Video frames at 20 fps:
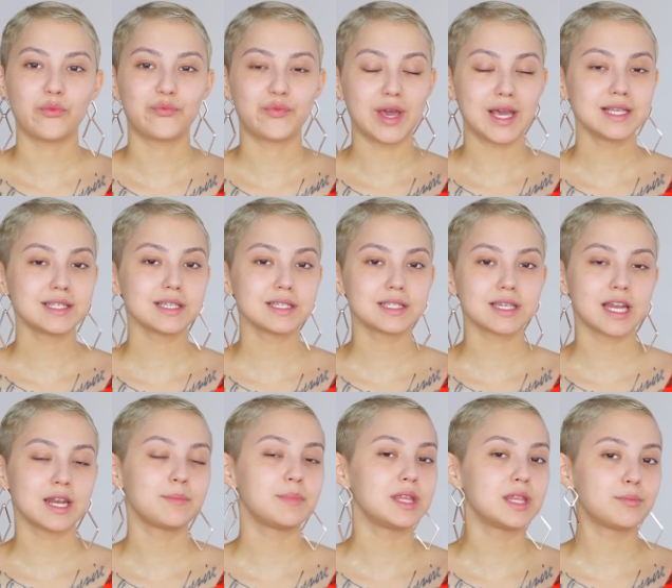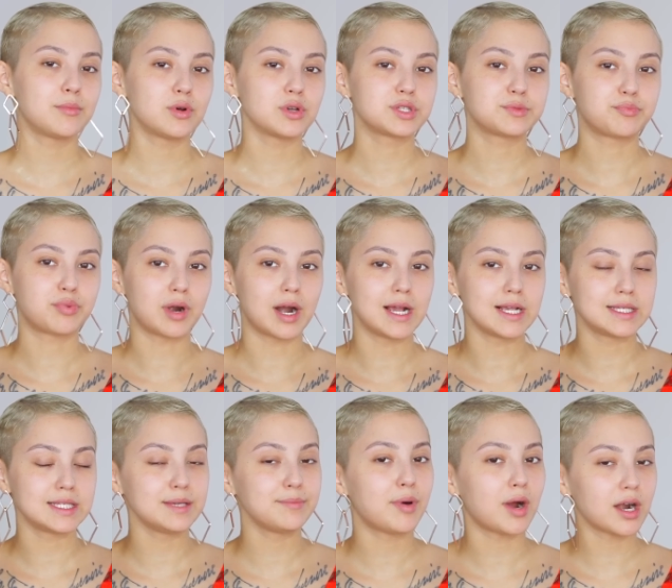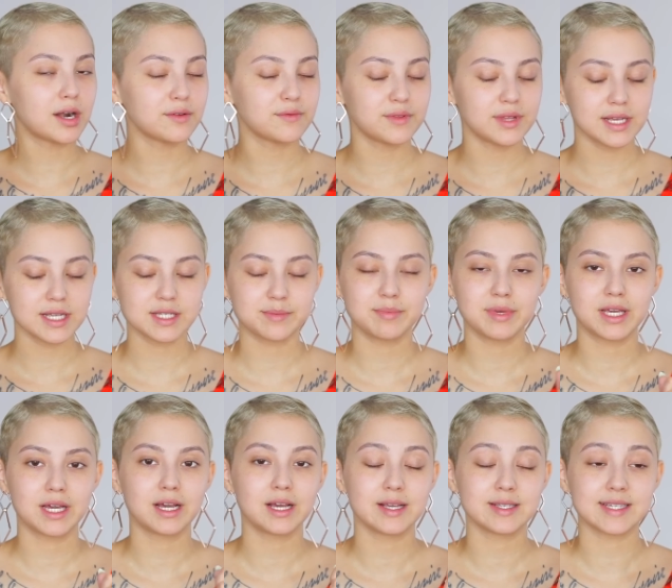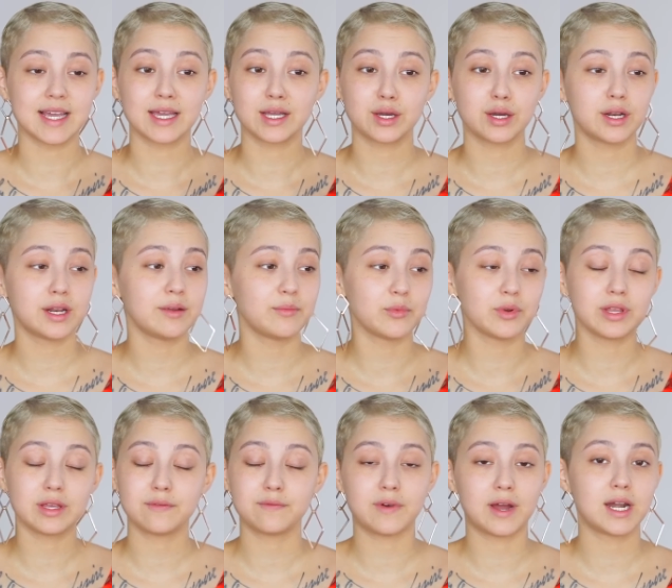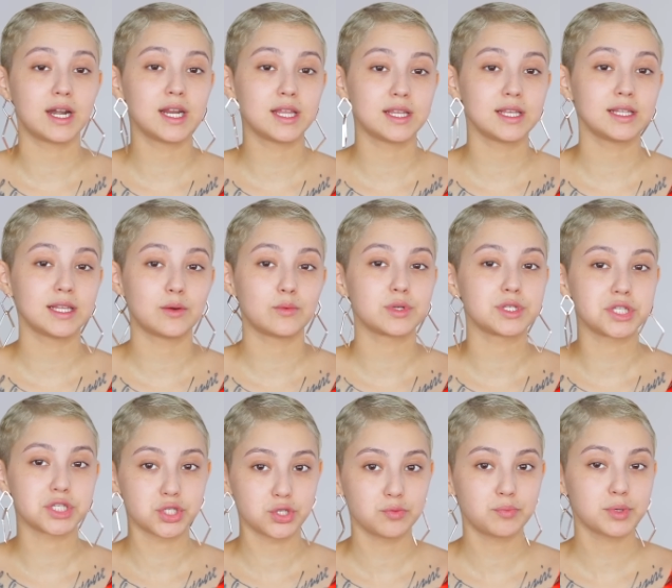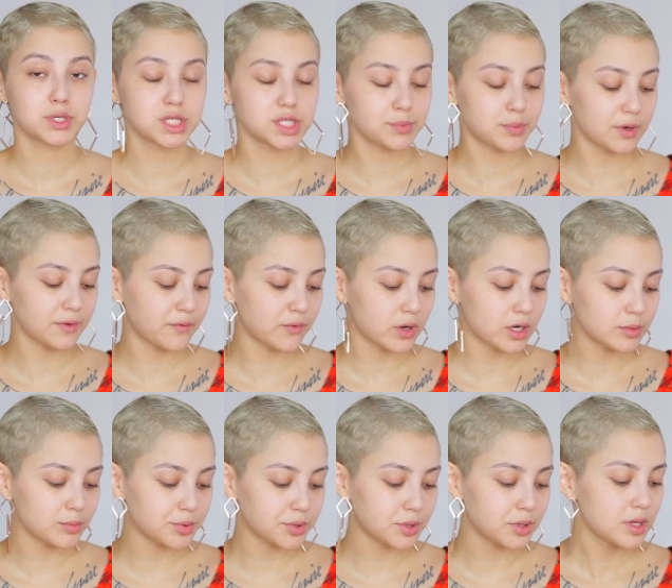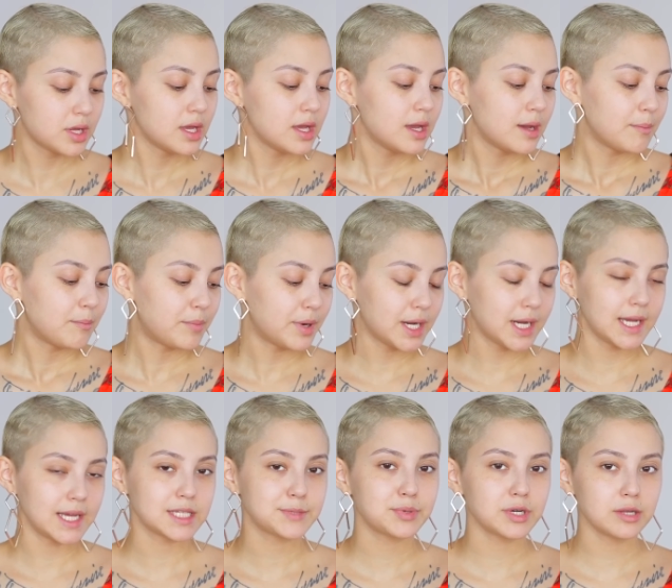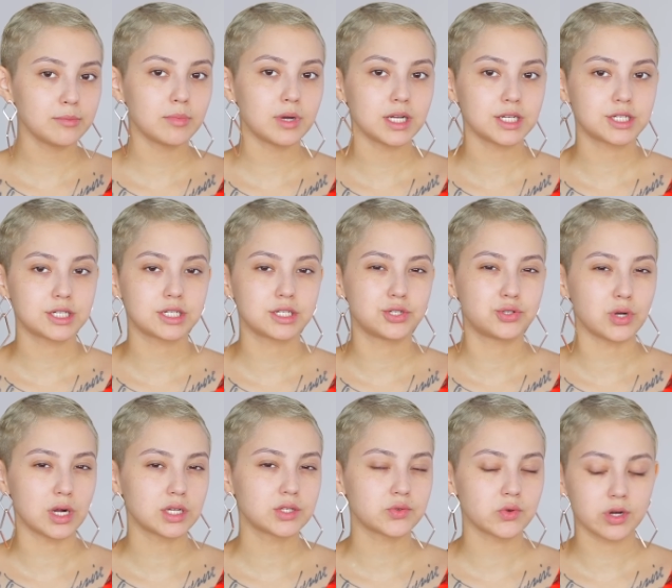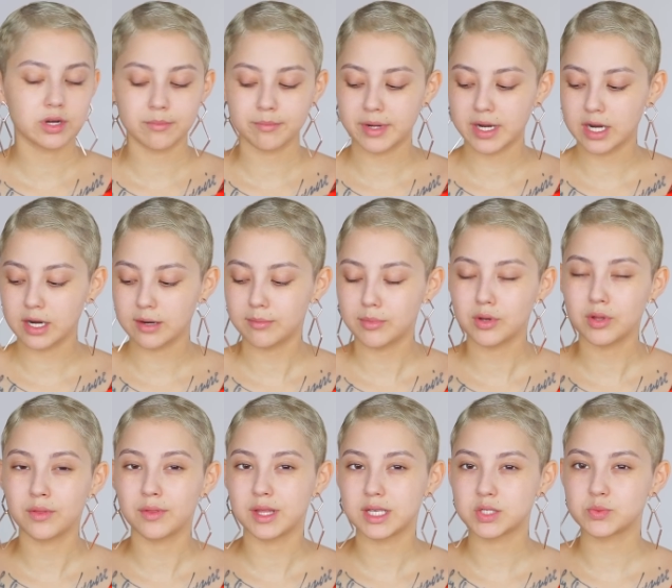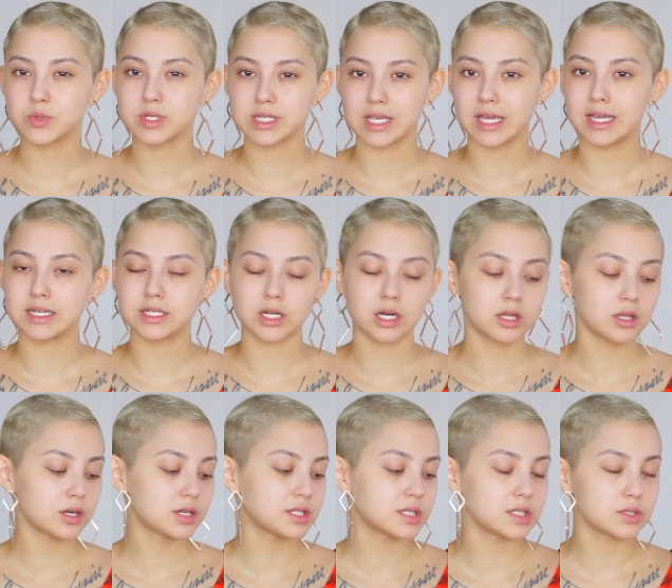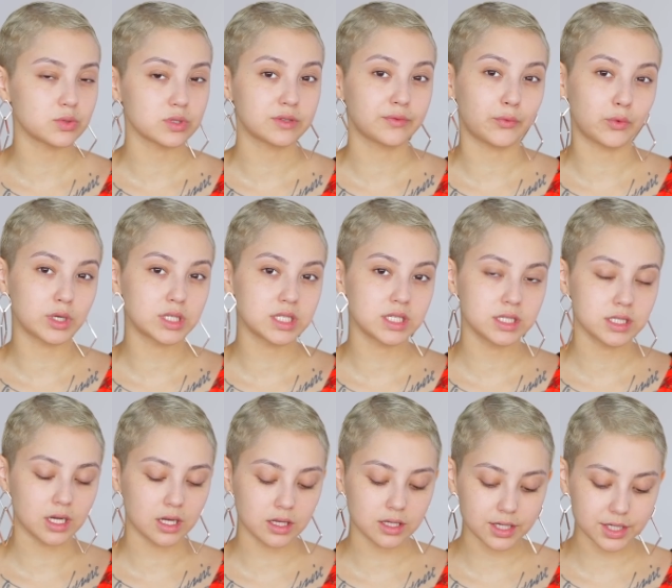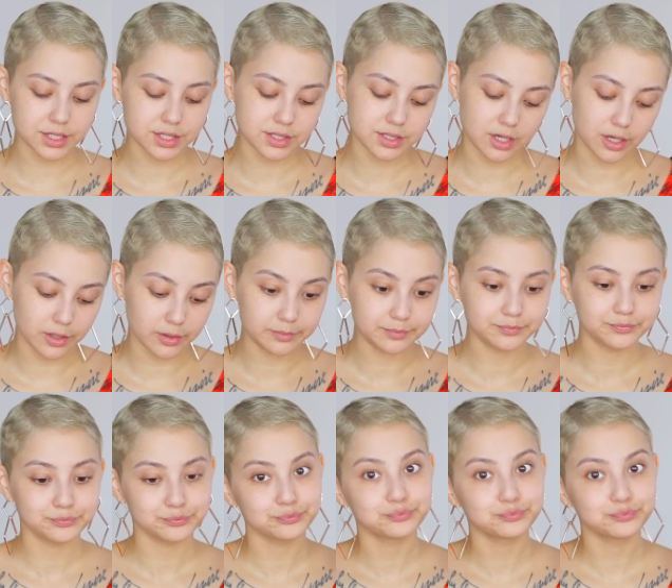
Face is gonna be the most pricey part of this because I couldn't really find anything that was super, super affordable, but it's pretty much drugstore comparable. This was eight dollars and this was fourteen dollars, so